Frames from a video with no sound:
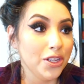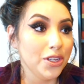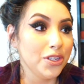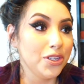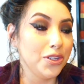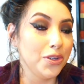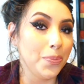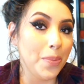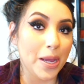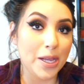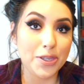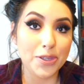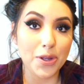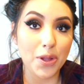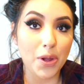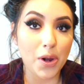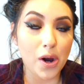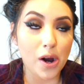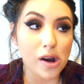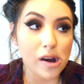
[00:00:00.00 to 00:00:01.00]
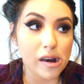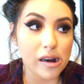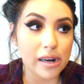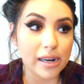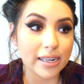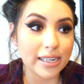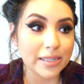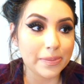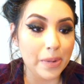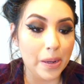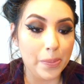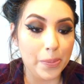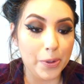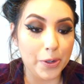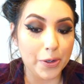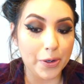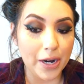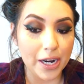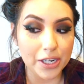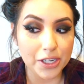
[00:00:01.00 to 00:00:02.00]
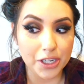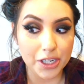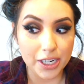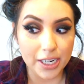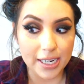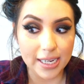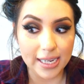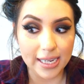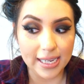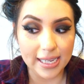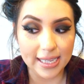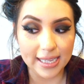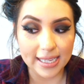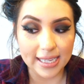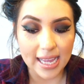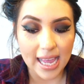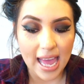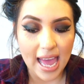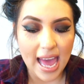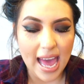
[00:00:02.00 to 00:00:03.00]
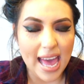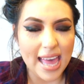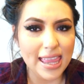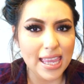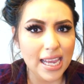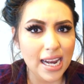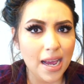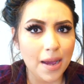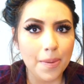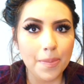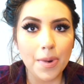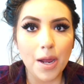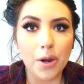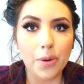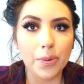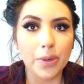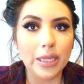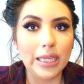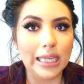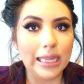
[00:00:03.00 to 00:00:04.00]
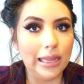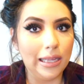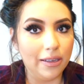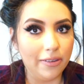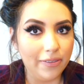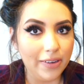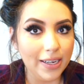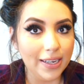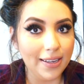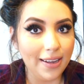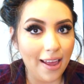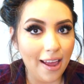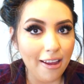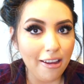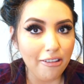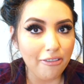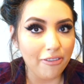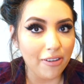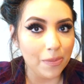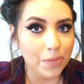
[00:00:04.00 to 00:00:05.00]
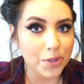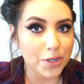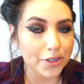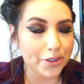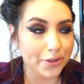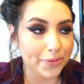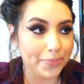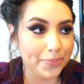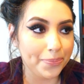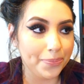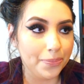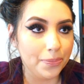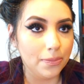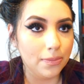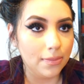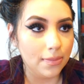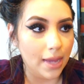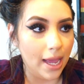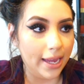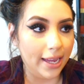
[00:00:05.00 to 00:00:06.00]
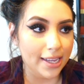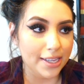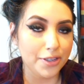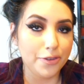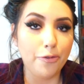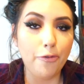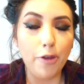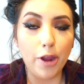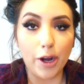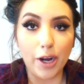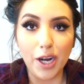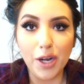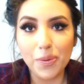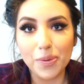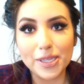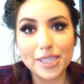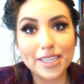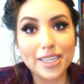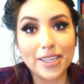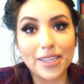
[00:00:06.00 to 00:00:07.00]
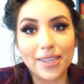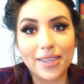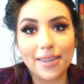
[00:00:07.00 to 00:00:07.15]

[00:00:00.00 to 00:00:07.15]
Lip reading: So my solar arcs, my progressions, and then I'm not really living life. I'm just, I guess, fearing what's